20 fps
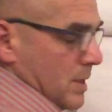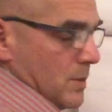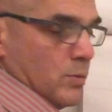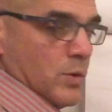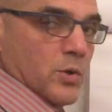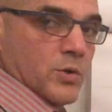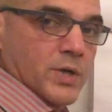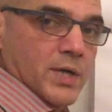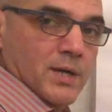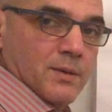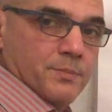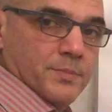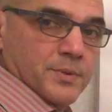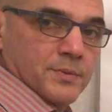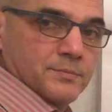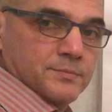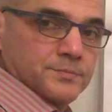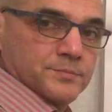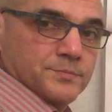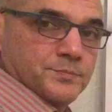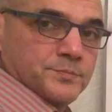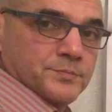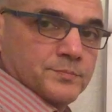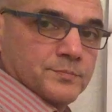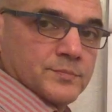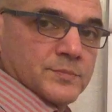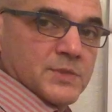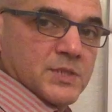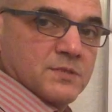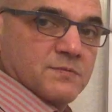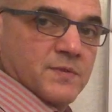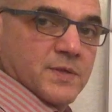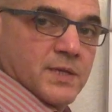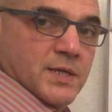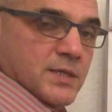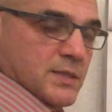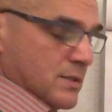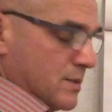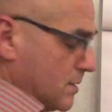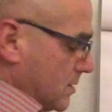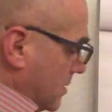woke up, it's finished.